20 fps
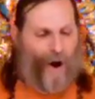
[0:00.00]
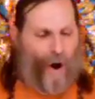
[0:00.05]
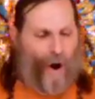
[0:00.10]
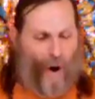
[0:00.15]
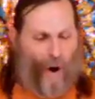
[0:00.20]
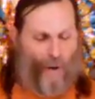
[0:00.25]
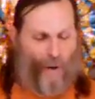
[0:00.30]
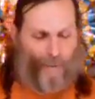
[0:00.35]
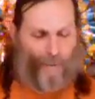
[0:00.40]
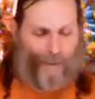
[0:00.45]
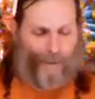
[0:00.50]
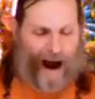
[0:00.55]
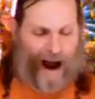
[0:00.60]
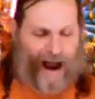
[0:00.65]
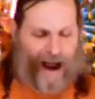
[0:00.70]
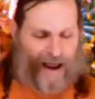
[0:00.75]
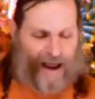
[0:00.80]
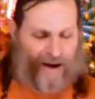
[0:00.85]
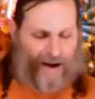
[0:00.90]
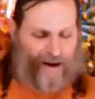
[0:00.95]
O
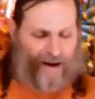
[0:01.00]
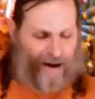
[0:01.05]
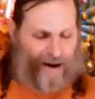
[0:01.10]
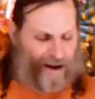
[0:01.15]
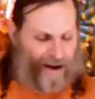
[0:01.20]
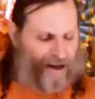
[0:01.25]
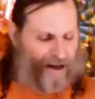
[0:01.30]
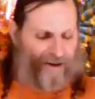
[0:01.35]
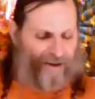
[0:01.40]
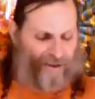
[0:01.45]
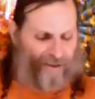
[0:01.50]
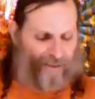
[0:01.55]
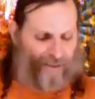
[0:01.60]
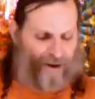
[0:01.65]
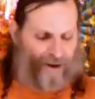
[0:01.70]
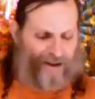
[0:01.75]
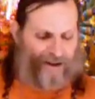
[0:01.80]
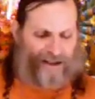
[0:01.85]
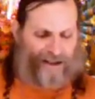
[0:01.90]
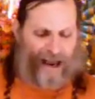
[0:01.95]
Maya,
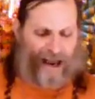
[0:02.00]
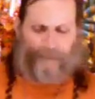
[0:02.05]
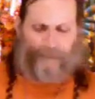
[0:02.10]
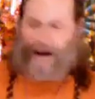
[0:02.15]
increase, I